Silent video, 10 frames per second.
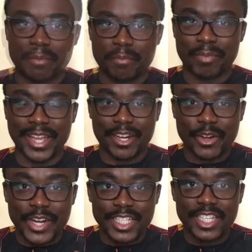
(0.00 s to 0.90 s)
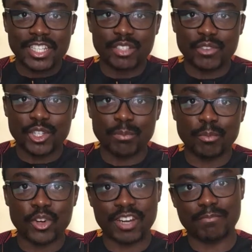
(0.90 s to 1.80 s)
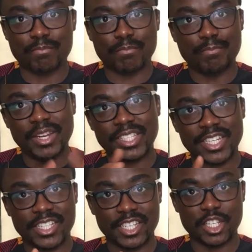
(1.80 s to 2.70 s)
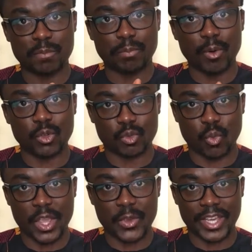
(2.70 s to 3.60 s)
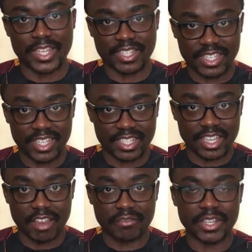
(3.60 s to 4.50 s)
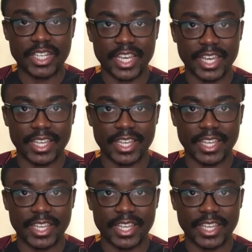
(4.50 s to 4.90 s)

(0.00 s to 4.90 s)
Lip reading: By creating this vision board and placing it in a spot where you can see it every day,